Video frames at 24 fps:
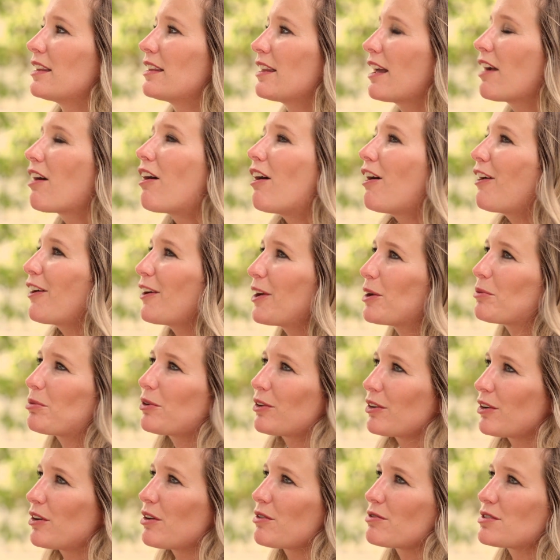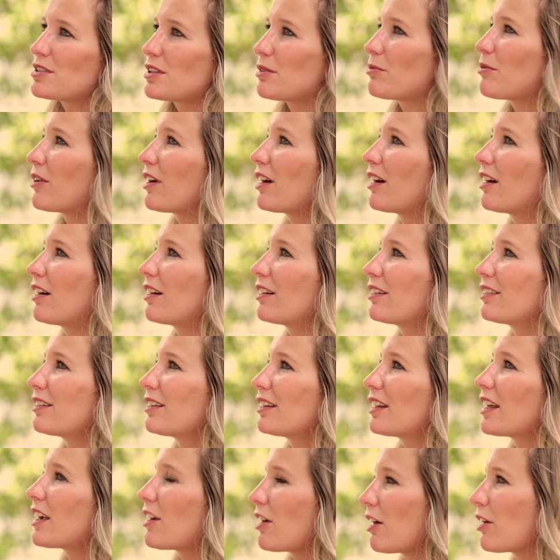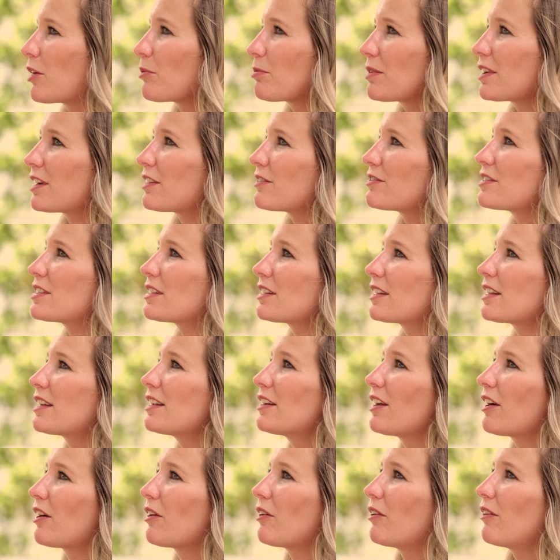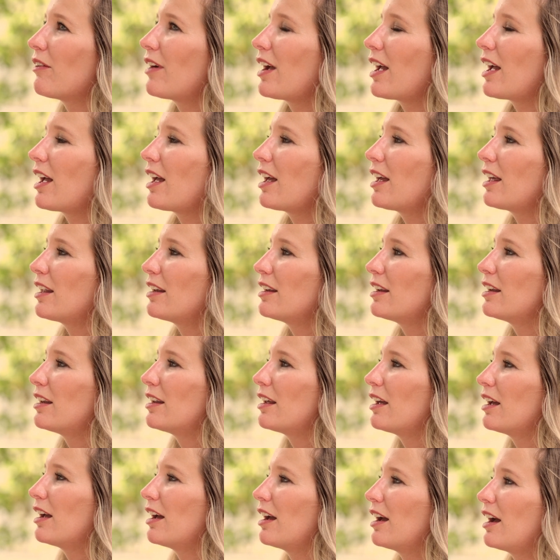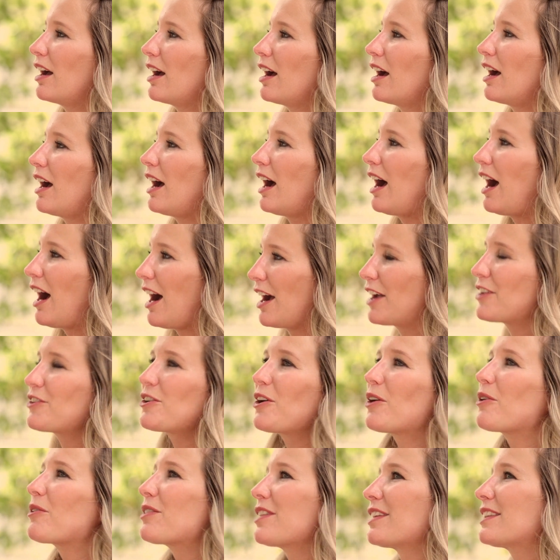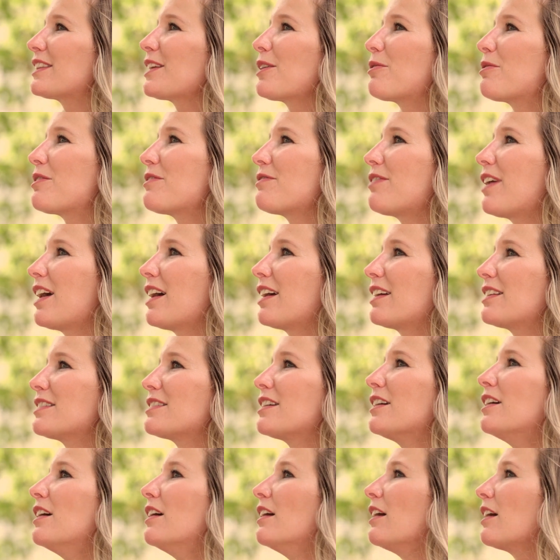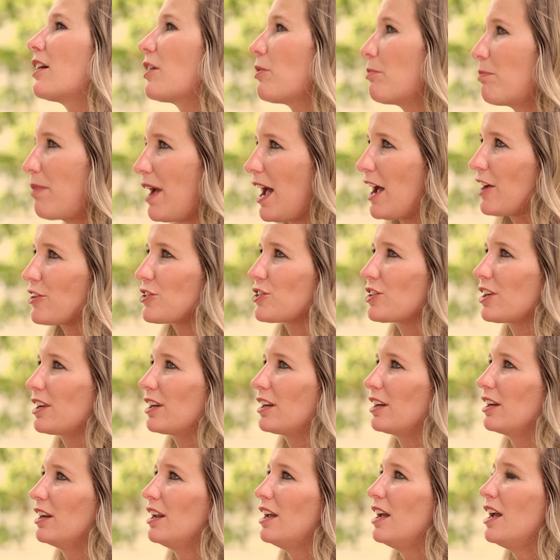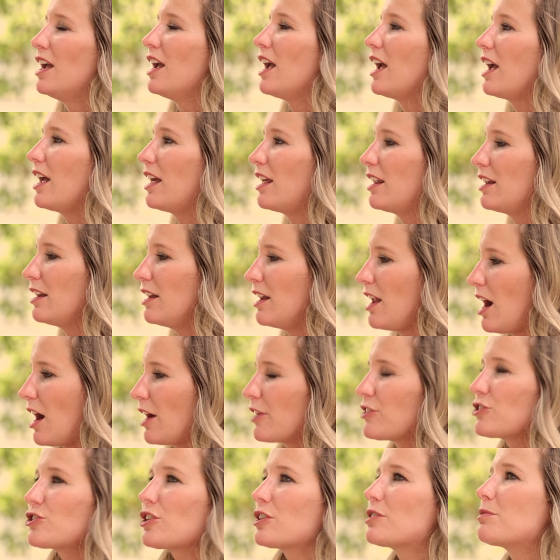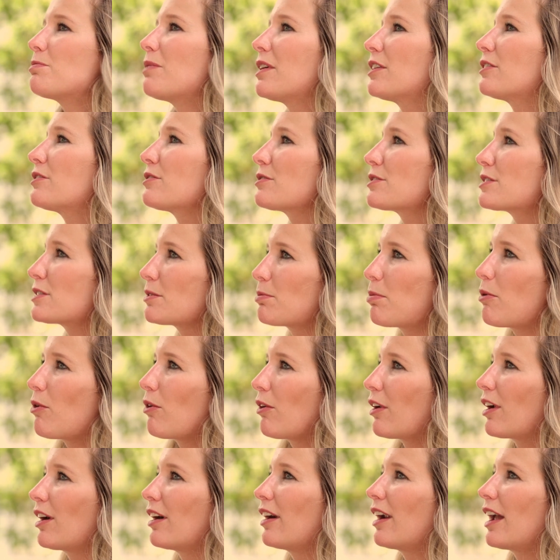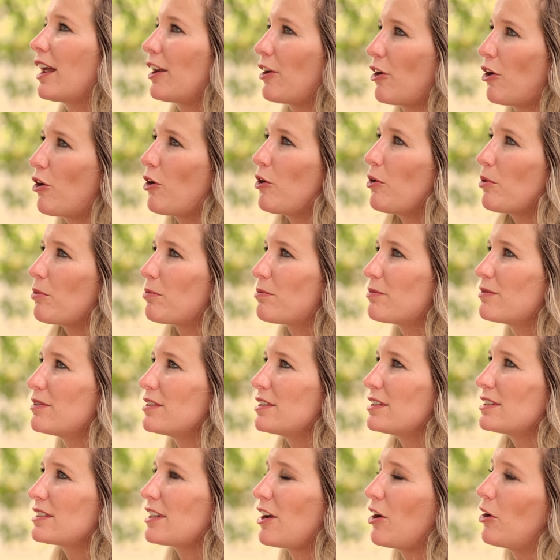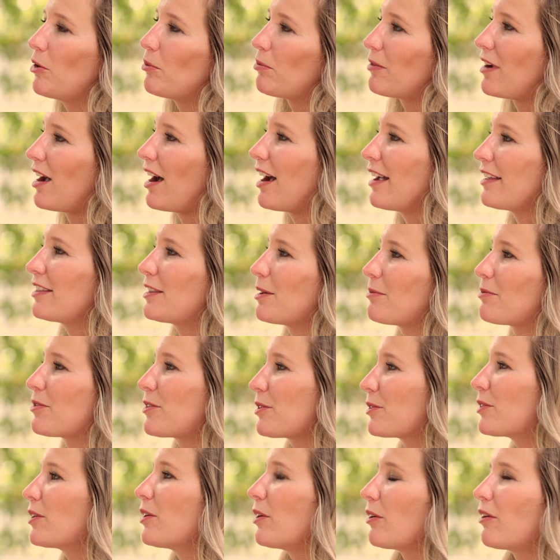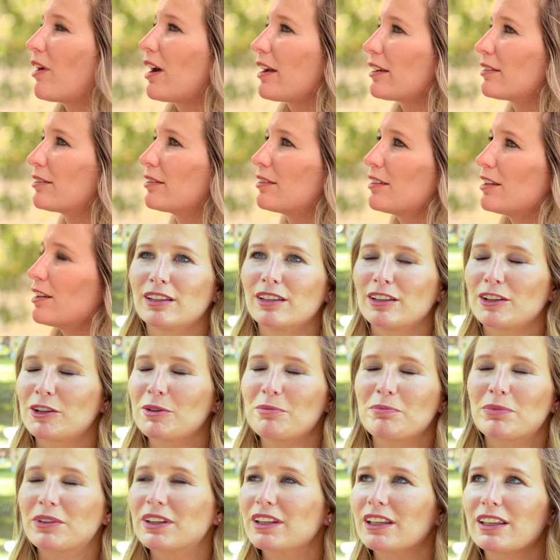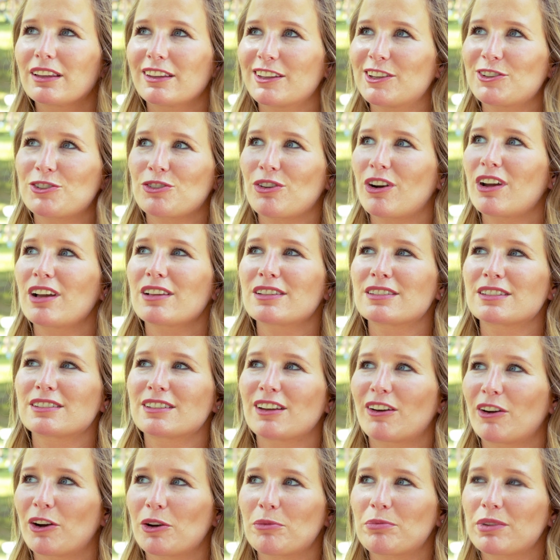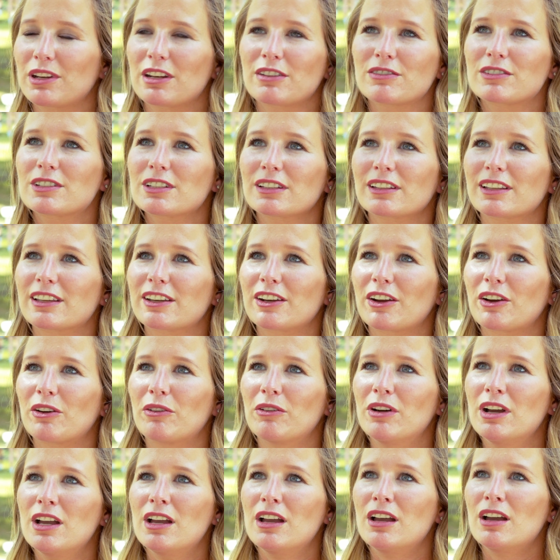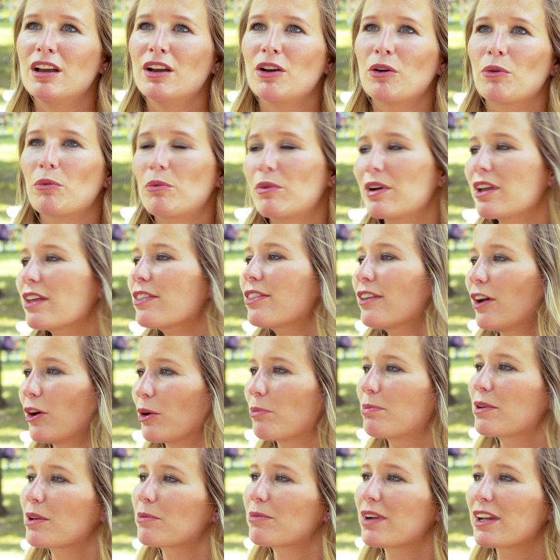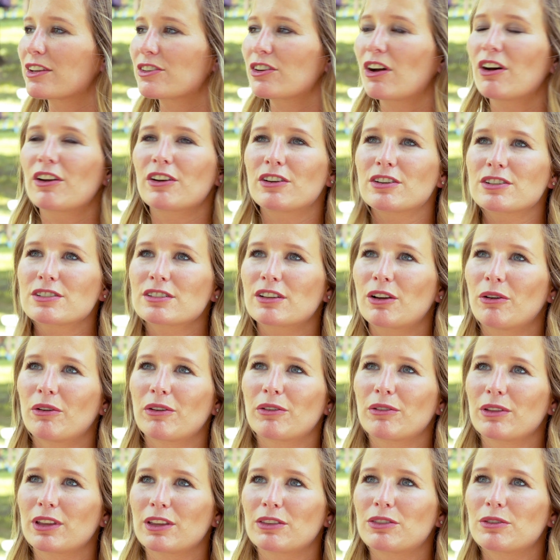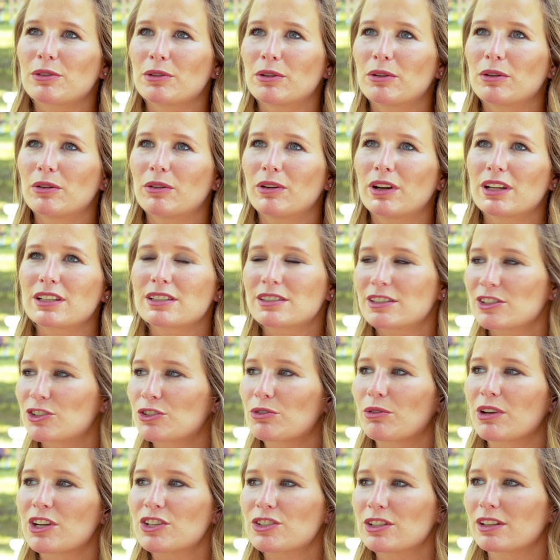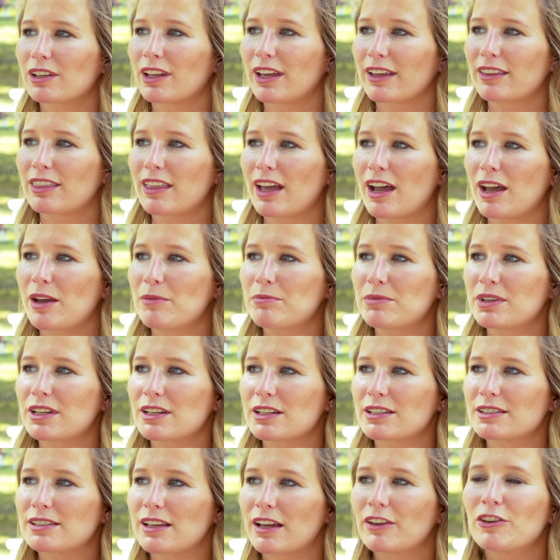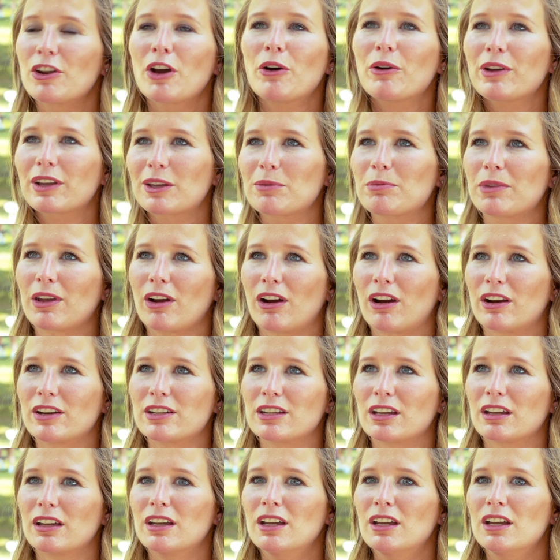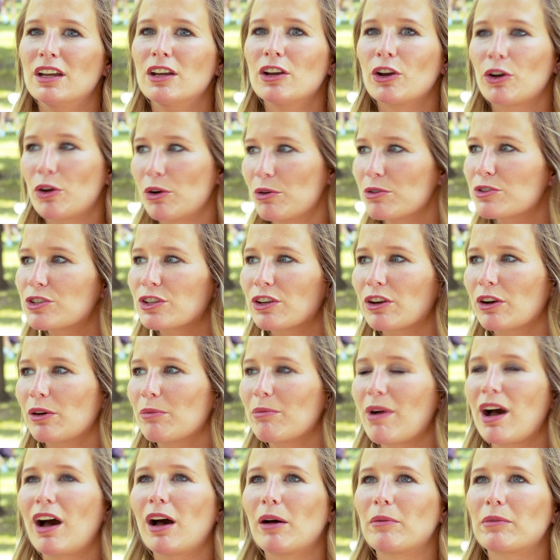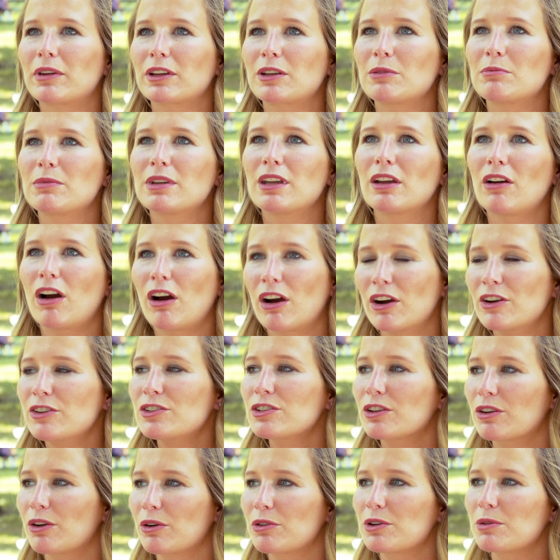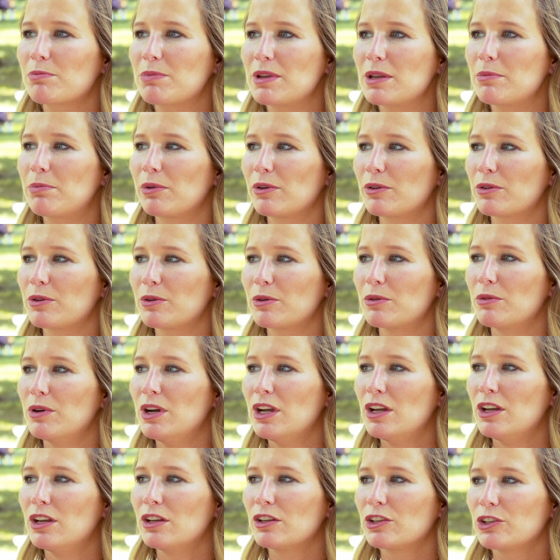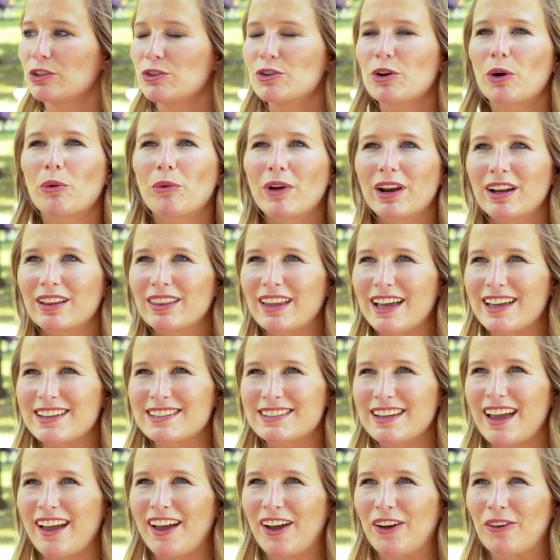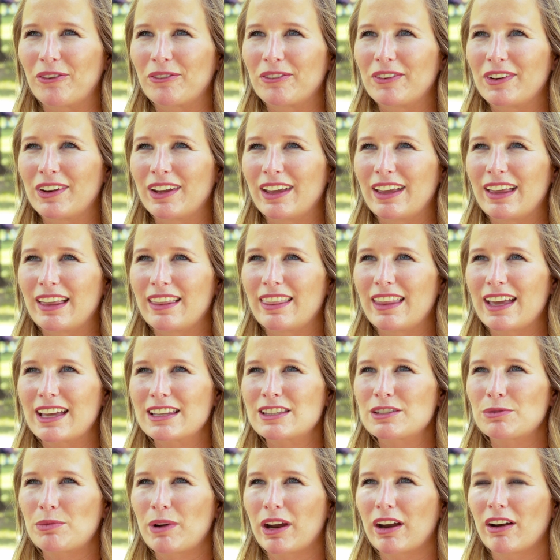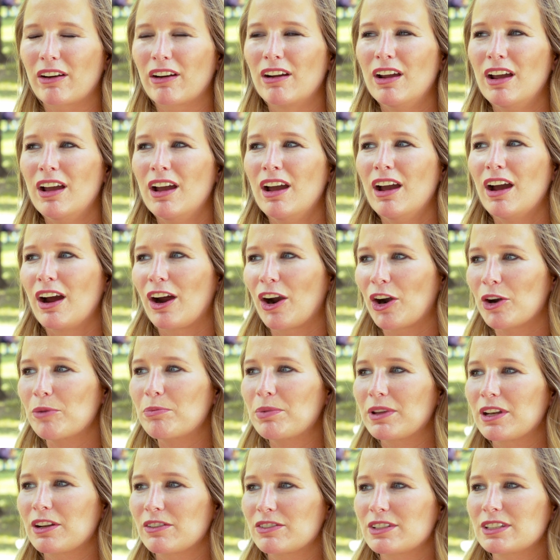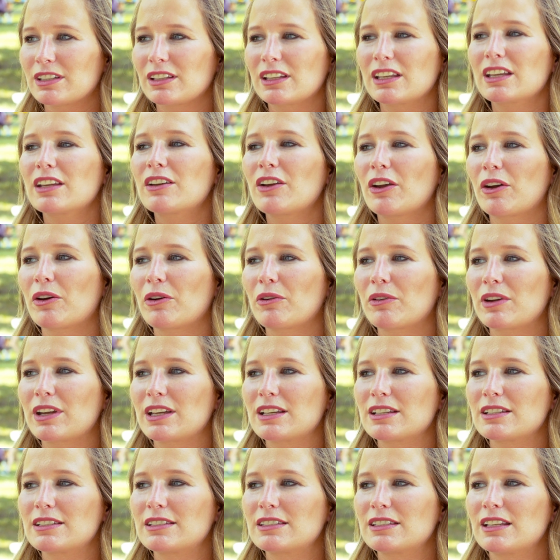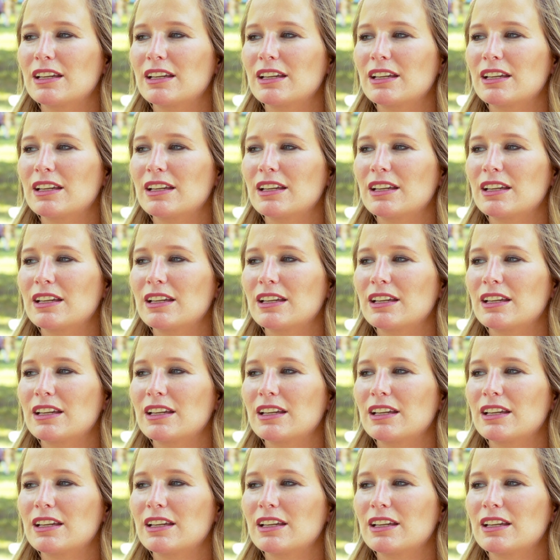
they are able to go somewhere like Heartbeat of Toledo, and I know that they would find compassion and non-judgmental support and hope to help guide them through. I completely trust Heartbeat of Toledo with helping my daughters going through a situation like that, because I know it can be hard to go to your mom. It can be hard to go to people who you don't want to let down. And that's where Heartbeat of Toledo is